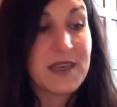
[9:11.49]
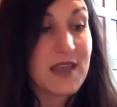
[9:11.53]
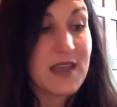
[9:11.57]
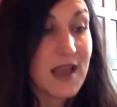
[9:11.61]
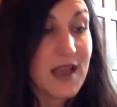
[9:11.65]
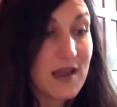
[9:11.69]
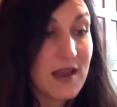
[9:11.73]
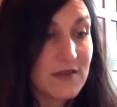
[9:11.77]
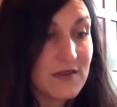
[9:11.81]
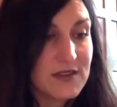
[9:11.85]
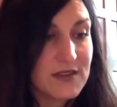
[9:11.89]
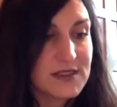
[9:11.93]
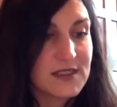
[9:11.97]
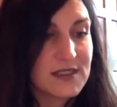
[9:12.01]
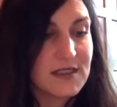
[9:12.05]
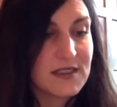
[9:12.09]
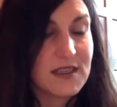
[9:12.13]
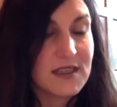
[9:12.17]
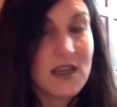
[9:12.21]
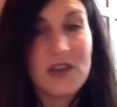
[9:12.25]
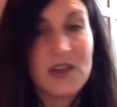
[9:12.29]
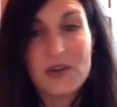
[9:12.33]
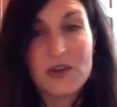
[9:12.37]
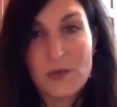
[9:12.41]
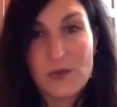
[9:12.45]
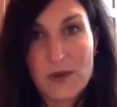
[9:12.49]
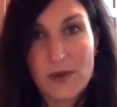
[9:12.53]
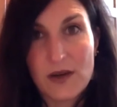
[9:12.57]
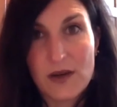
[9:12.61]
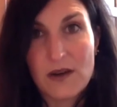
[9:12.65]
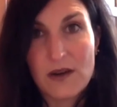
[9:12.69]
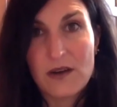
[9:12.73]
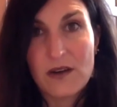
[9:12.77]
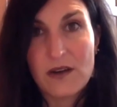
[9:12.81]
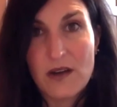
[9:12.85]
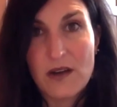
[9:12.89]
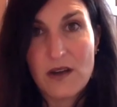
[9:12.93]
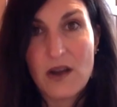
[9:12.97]
obviously the
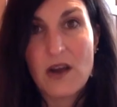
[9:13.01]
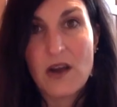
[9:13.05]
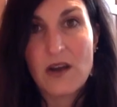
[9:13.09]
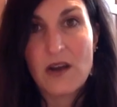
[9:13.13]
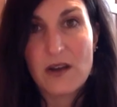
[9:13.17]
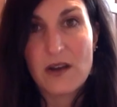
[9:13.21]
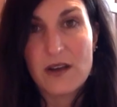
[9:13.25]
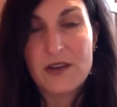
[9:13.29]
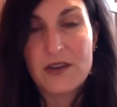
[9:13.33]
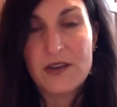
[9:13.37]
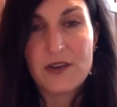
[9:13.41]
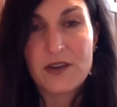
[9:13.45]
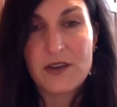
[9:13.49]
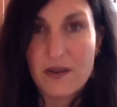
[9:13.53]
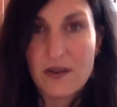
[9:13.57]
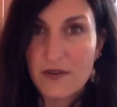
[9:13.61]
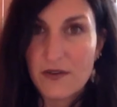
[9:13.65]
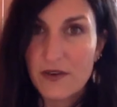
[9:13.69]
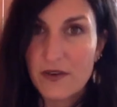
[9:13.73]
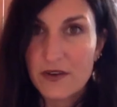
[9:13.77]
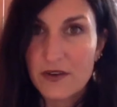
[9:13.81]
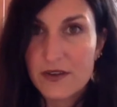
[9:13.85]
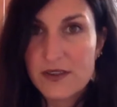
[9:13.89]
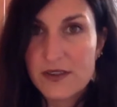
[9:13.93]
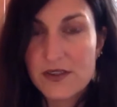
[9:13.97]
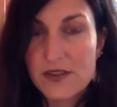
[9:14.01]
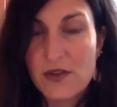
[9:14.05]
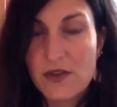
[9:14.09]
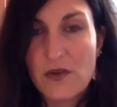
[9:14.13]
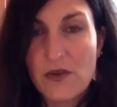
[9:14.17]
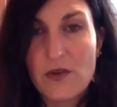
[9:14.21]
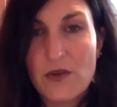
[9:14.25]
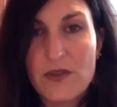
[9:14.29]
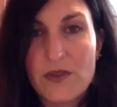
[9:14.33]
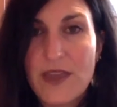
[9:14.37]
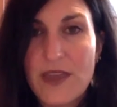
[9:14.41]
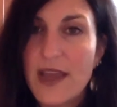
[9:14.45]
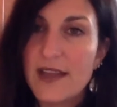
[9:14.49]
underwear are undercover.
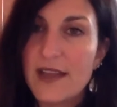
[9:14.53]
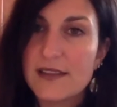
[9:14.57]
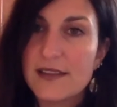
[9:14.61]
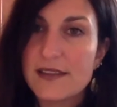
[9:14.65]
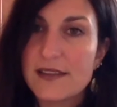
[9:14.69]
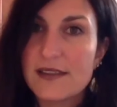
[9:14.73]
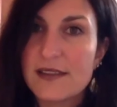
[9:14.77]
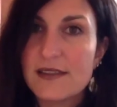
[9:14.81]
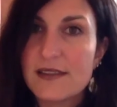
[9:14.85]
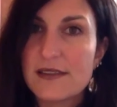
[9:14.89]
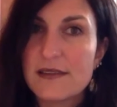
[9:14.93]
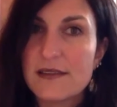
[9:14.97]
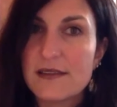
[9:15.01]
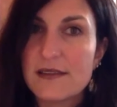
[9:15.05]
So that's